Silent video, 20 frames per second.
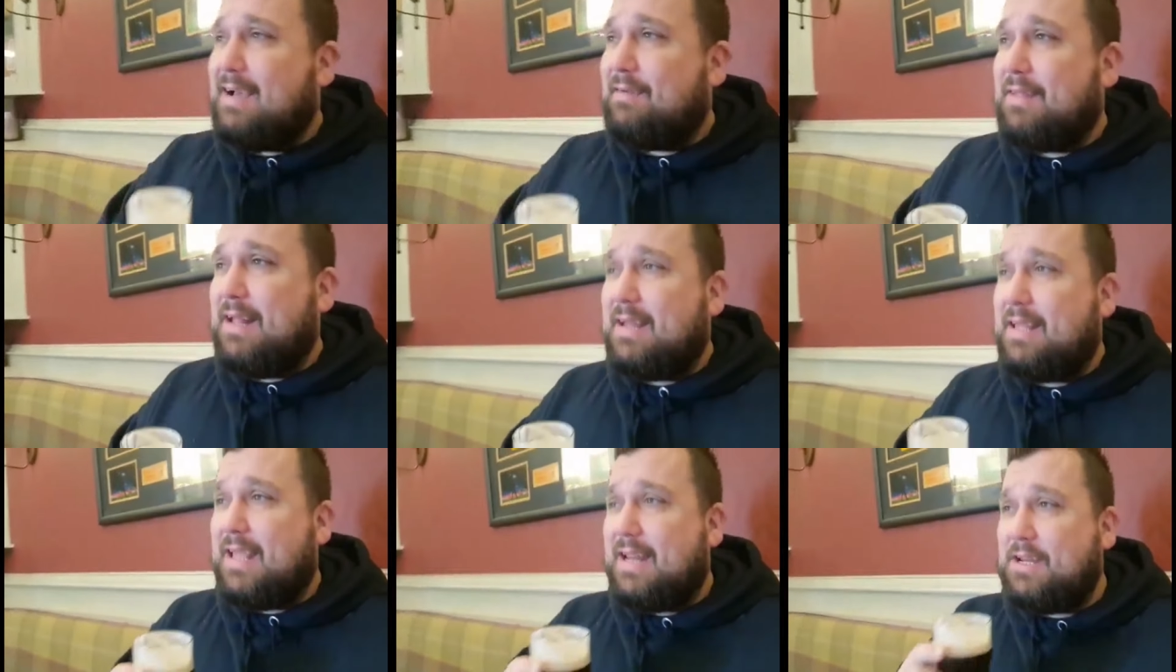I
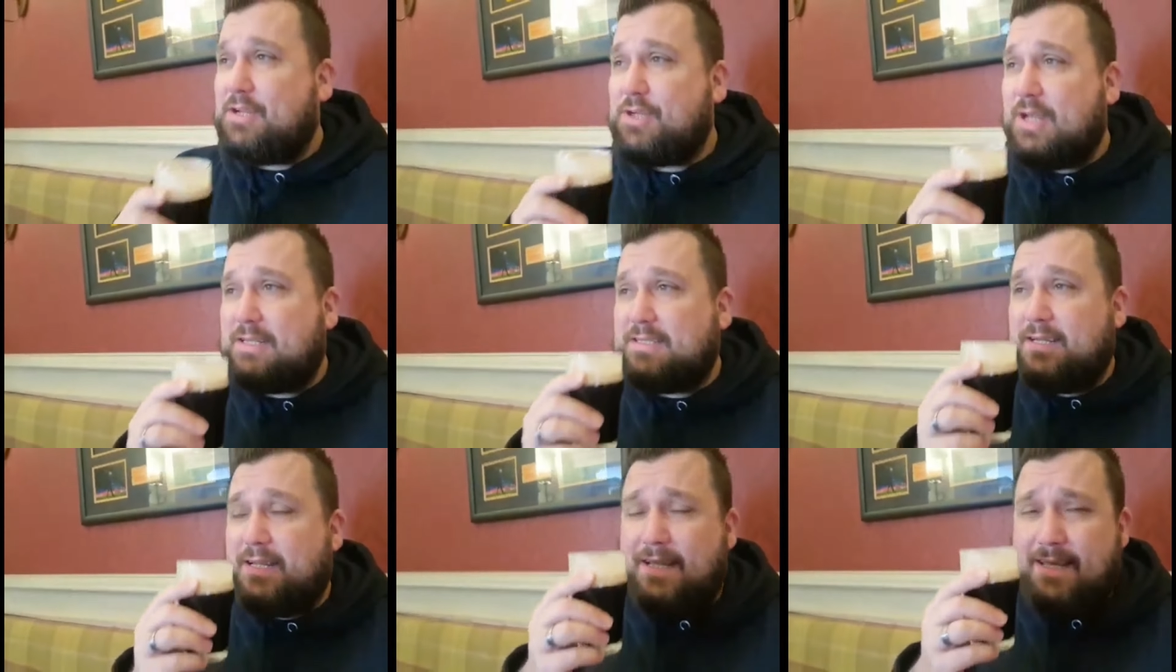haven't had a Guinness
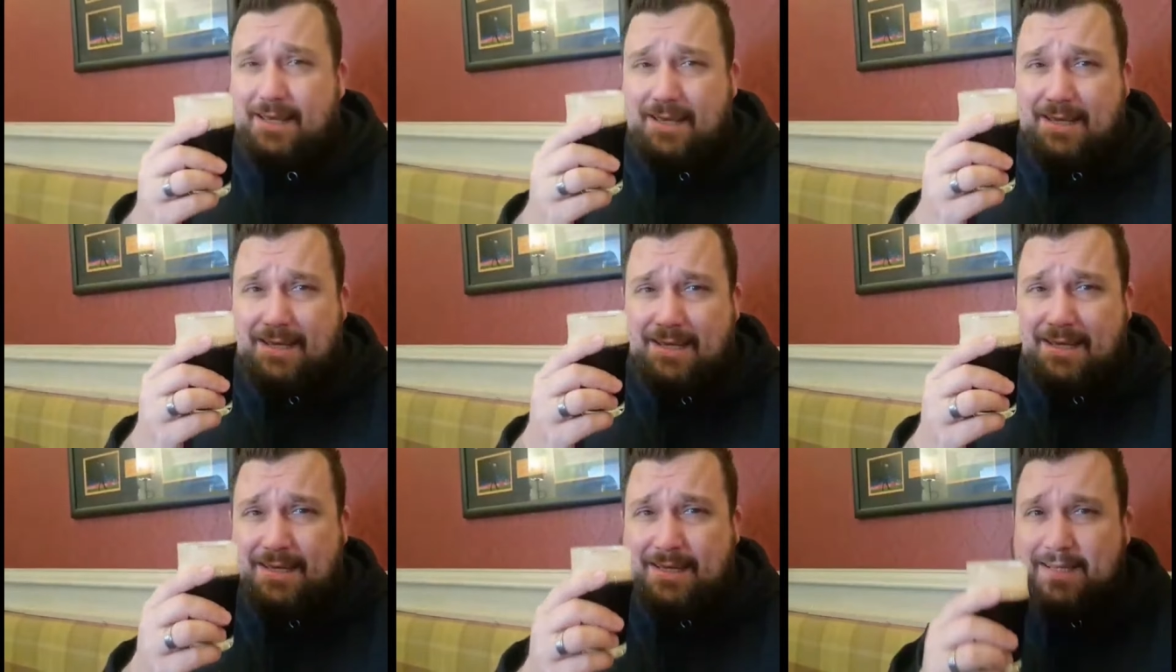yet today.
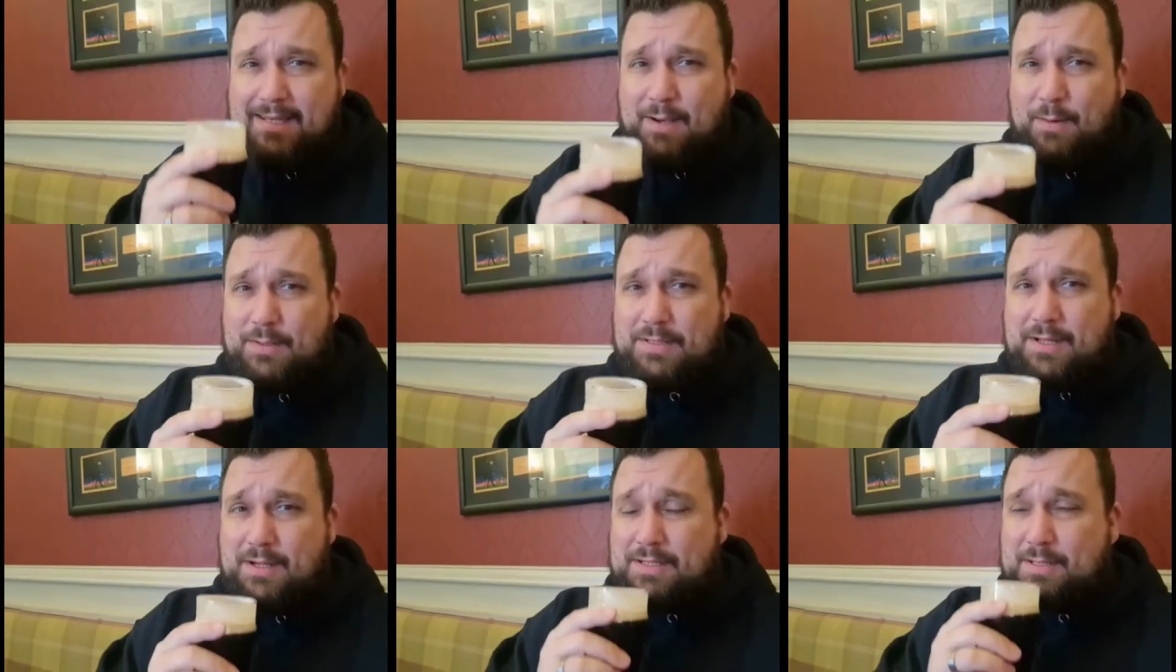
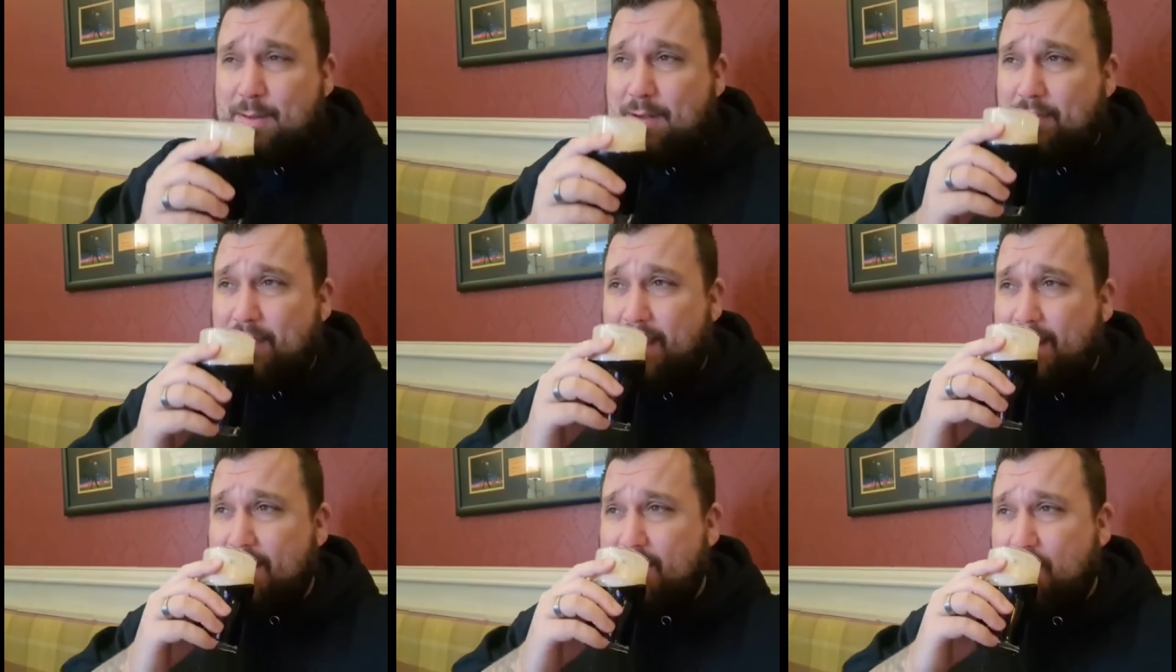Always nice to
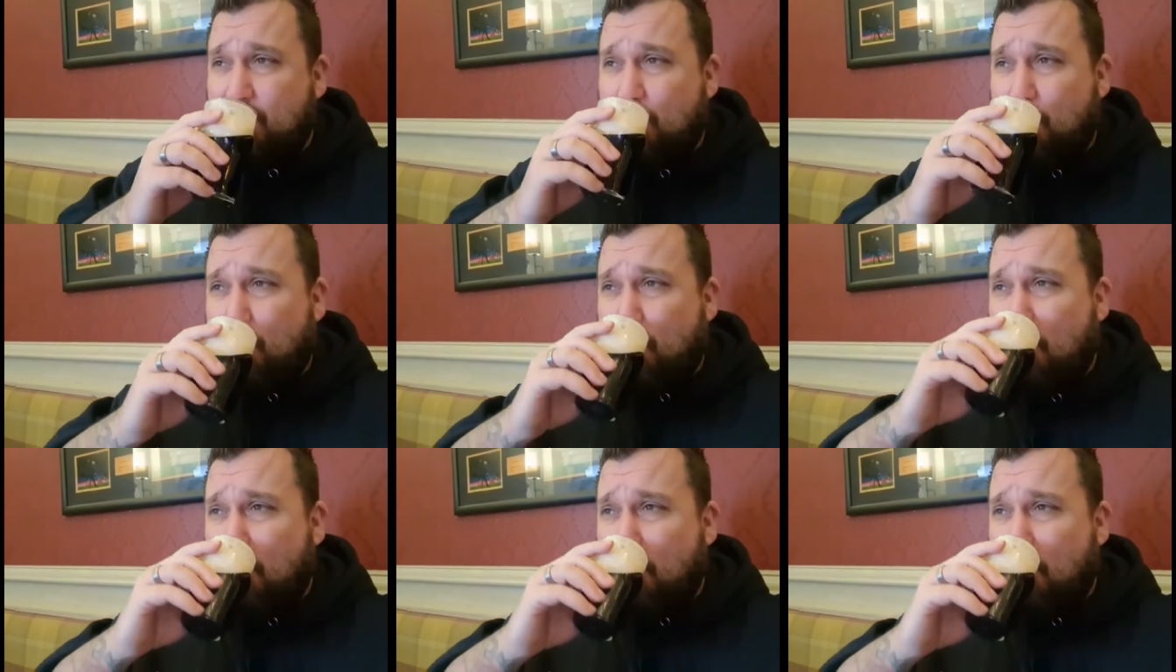have a Guinness.